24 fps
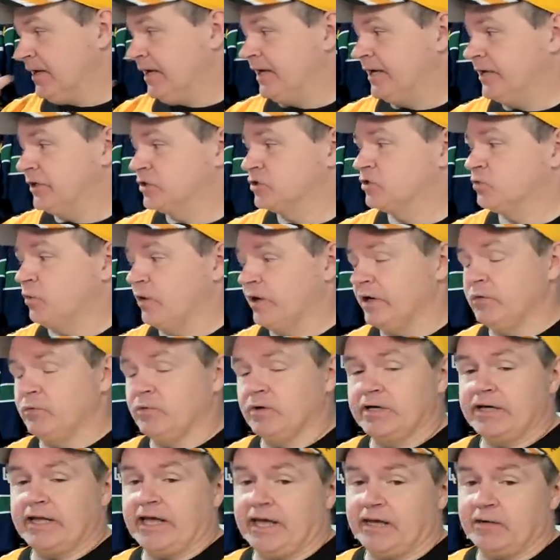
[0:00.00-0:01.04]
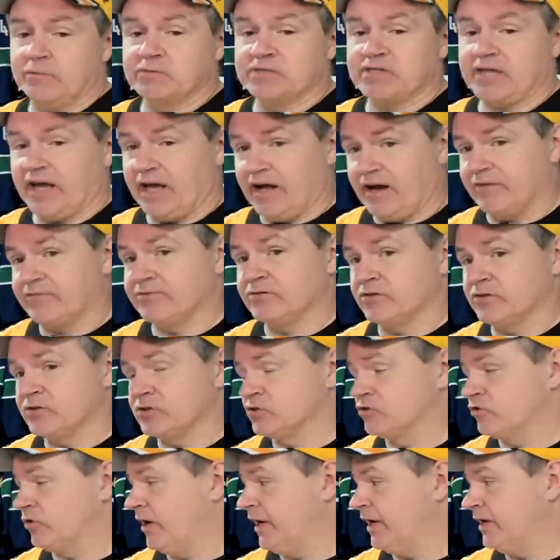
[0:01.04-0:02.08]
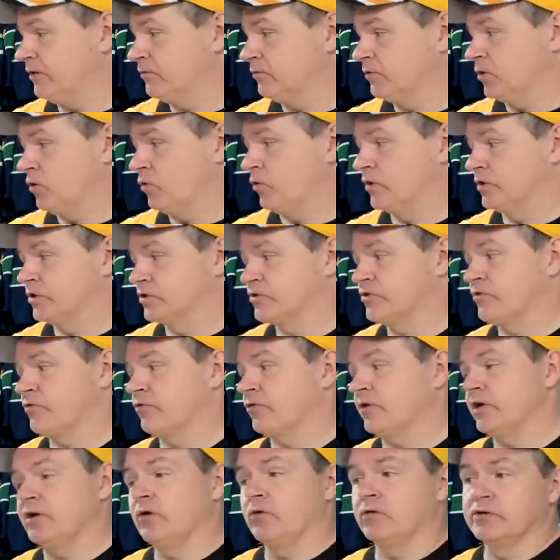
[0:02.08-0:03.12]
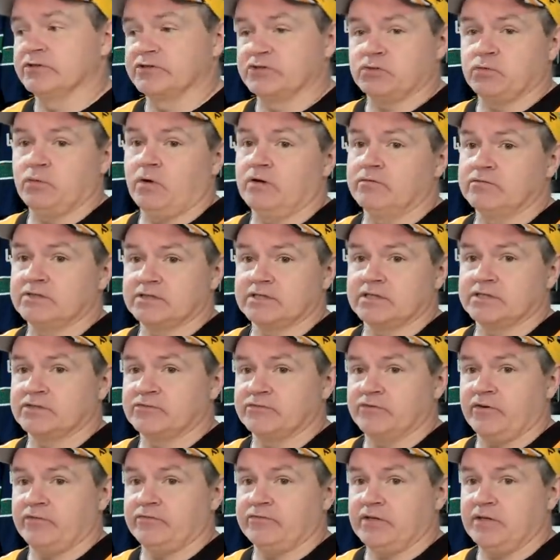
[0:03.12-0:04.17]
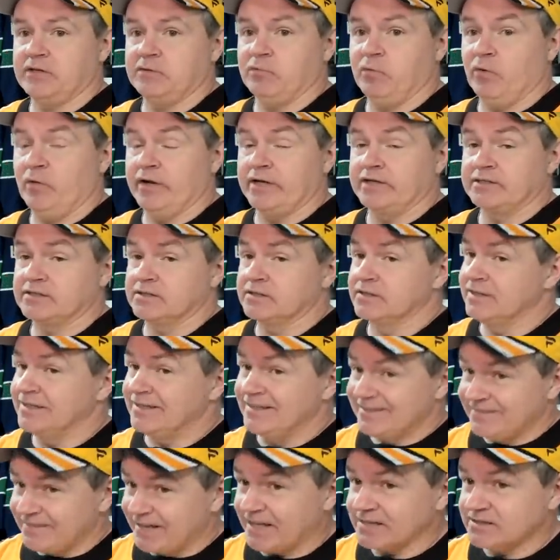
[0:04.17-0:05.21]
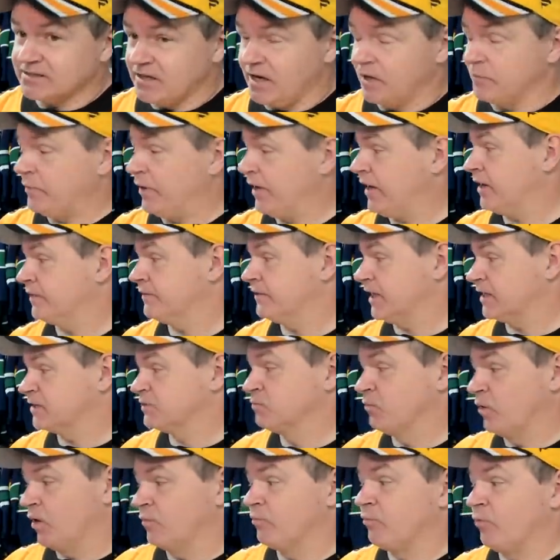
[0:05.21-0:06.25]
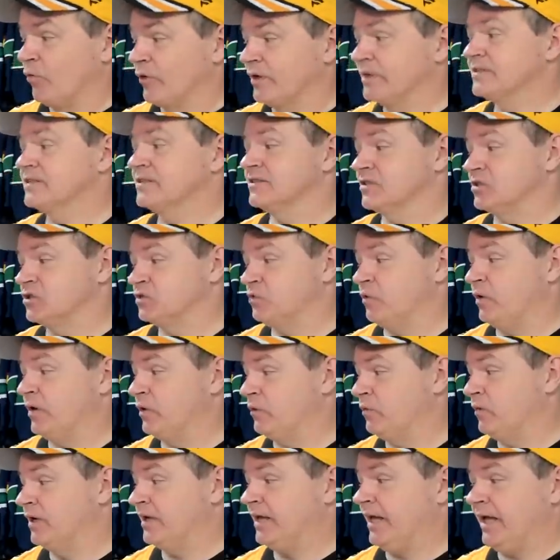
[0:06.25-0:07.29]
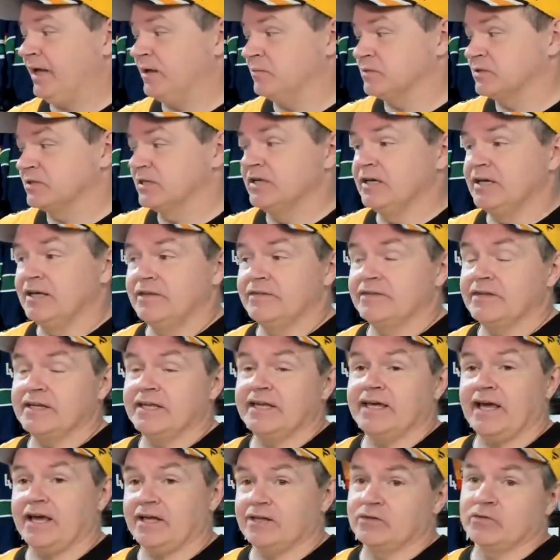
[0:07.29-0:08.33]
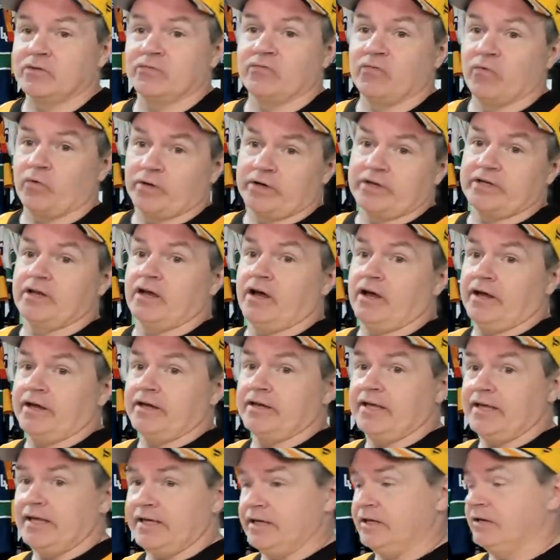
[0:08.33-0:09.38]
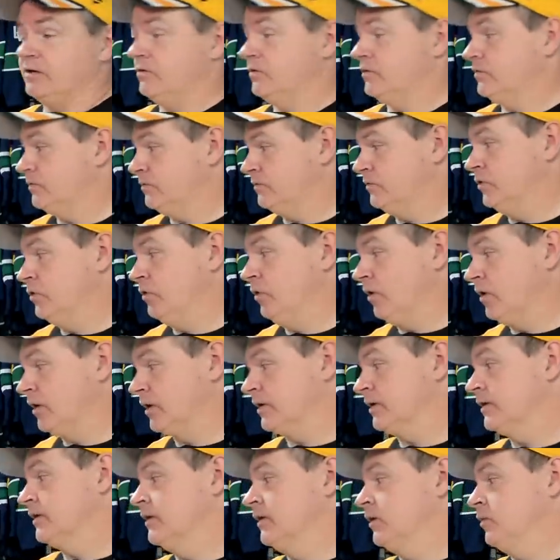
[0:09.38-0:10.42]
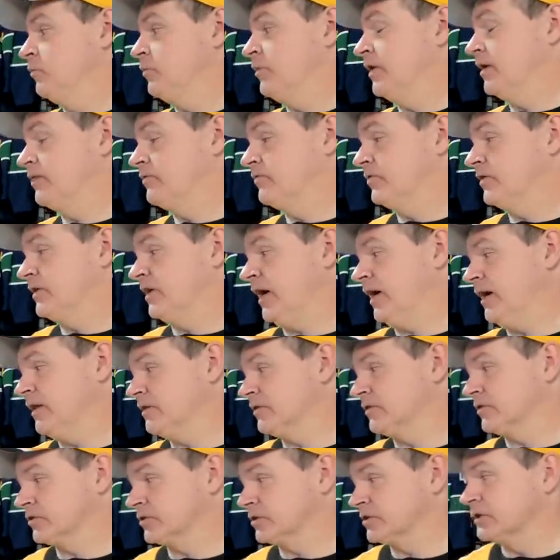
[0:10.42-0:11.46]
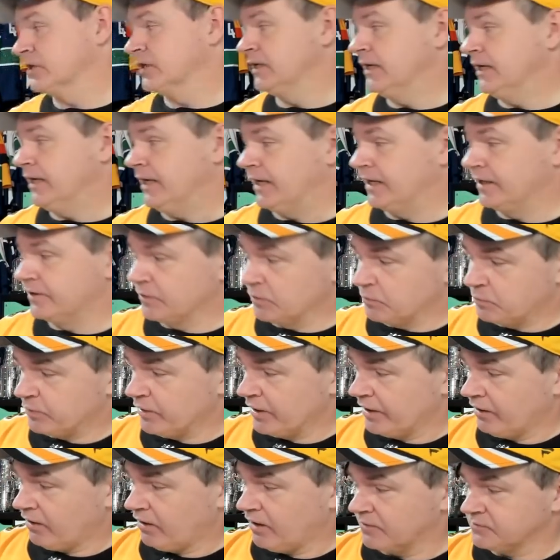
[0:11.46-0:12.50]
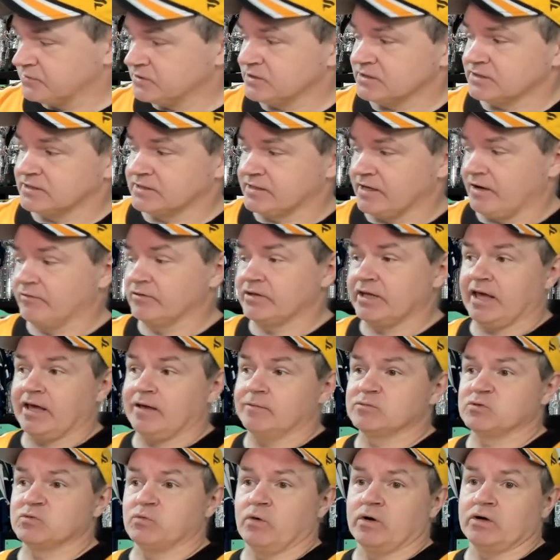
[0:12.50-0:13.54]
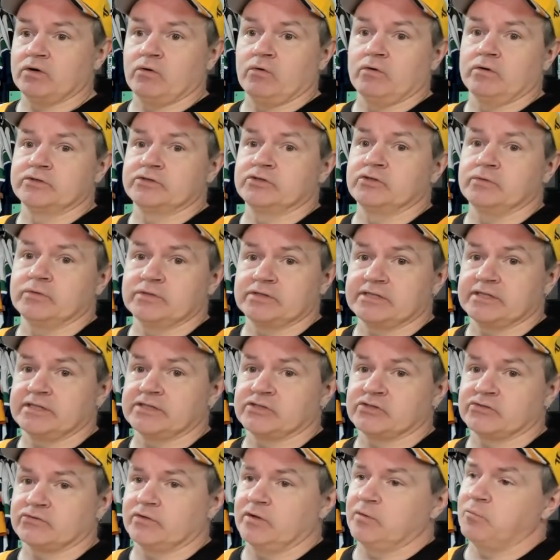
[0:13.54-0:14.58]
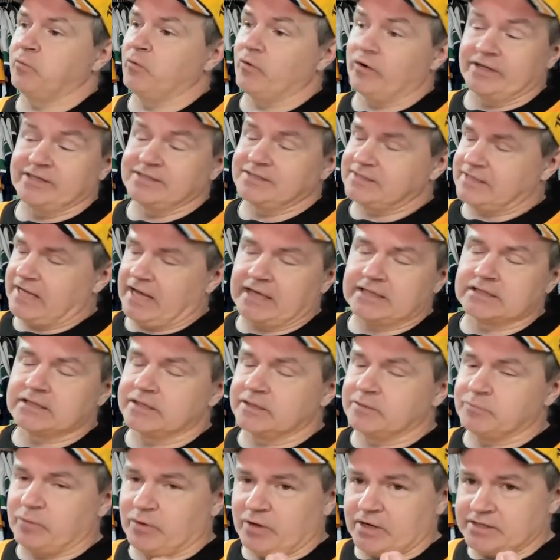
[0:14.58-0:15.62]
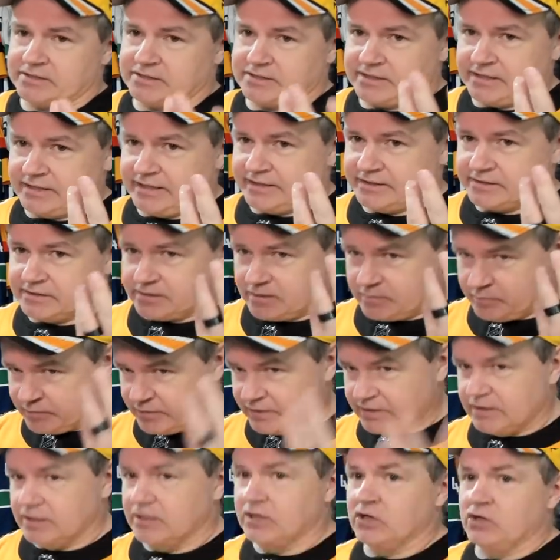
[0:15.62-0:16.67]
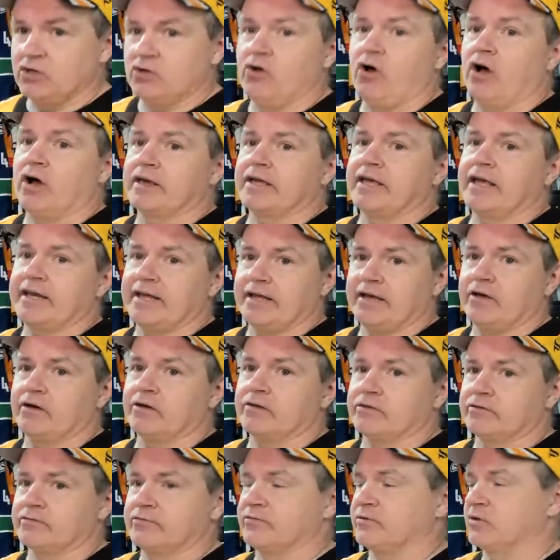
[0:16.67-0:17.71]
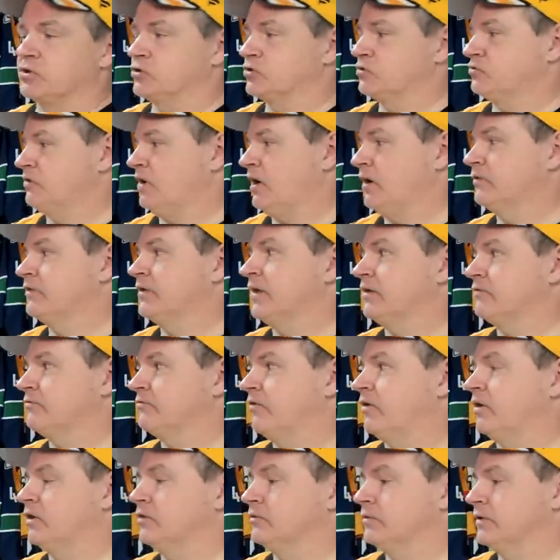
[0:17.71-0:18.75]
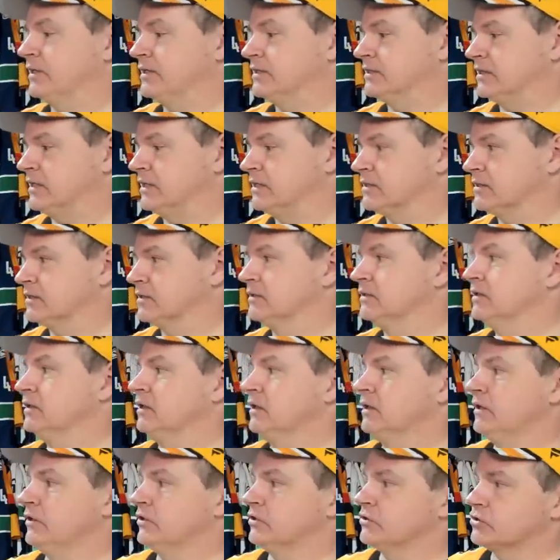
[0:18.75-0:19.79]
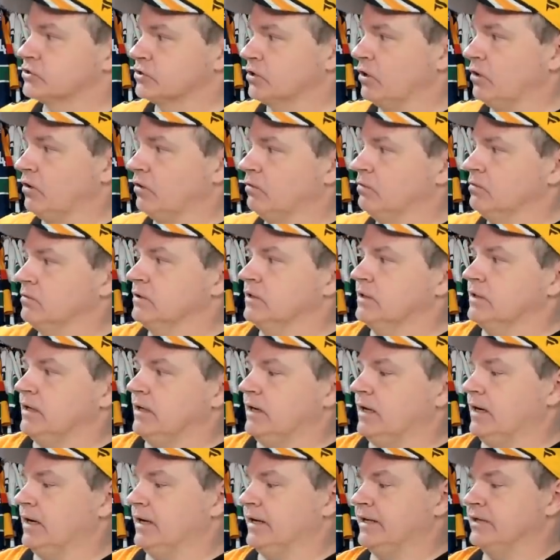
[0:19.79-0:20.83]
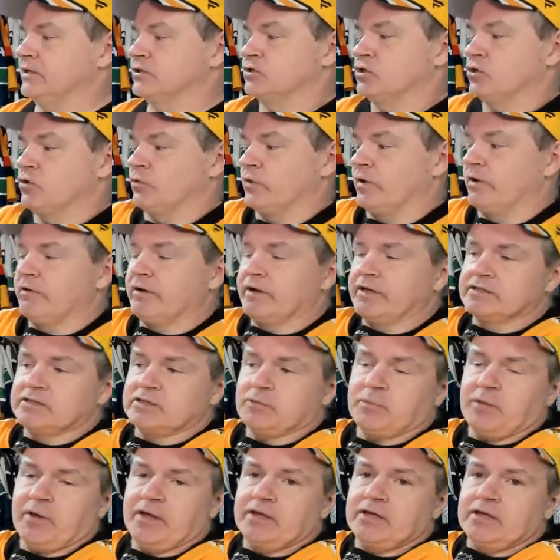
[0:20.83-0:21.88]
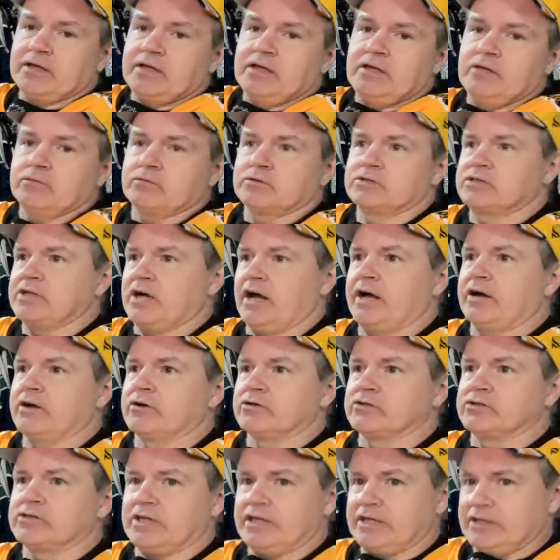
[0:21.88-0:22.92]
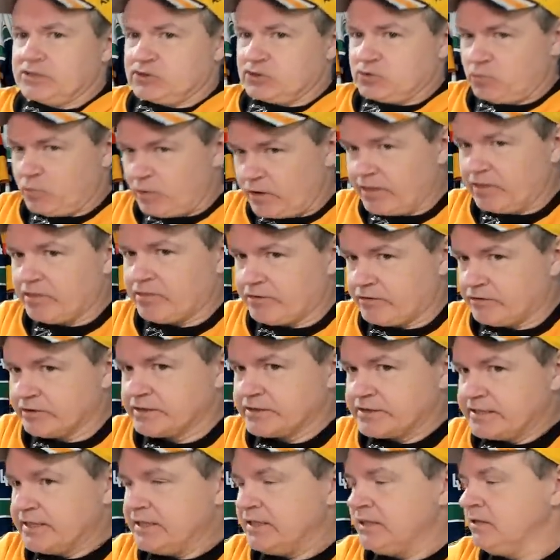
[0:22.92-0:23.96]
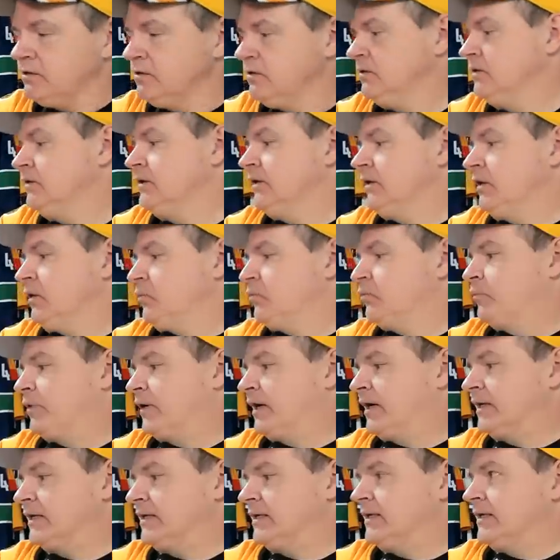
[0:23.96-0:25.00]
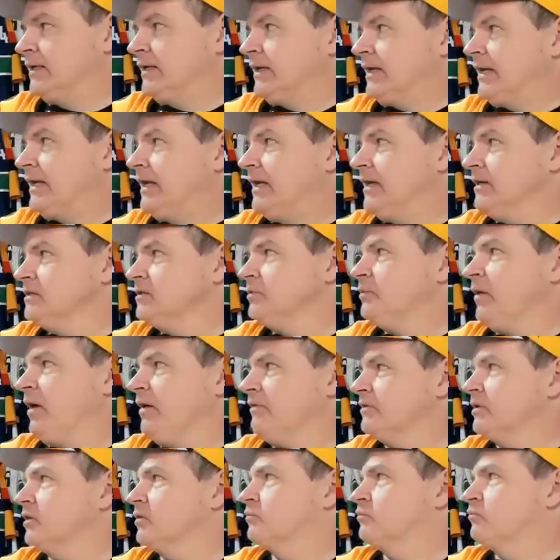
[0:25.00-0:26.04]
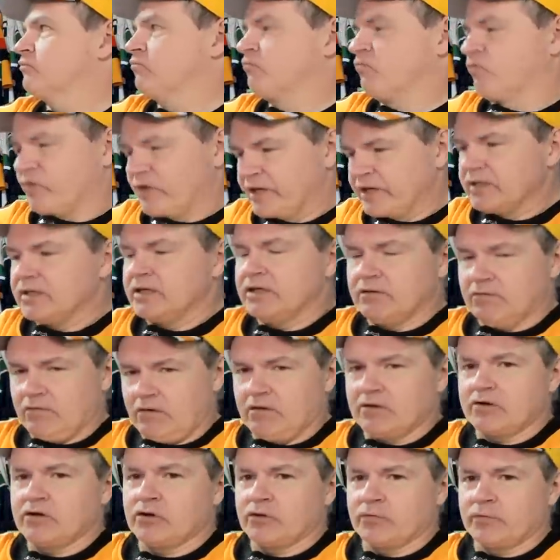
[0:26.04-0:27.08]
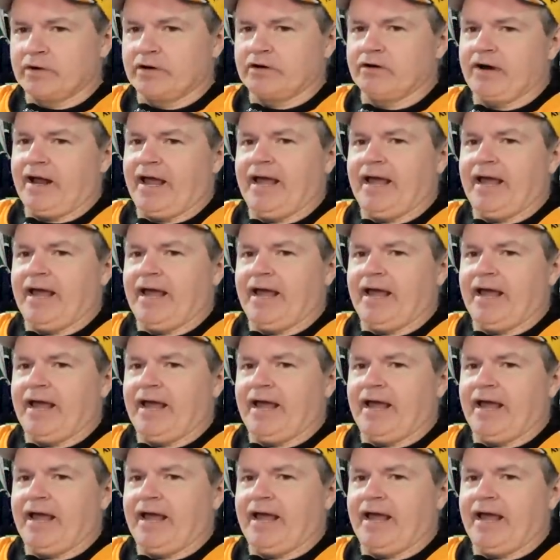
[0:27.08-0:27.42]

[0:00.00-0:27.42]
In 21 games after the trade, he records three goals, 12 assists, 15 points. That's not bad. That's more points in the 21 games than he had in the 49 in New York, playing for the Islanders. In the playoffs, seven games, one goal, two assists, three points. Sadly, Boston ends up not getting out of the first round that following season. So uh, his career ends up ending. He retires in 2013, but he ends up having a really long career.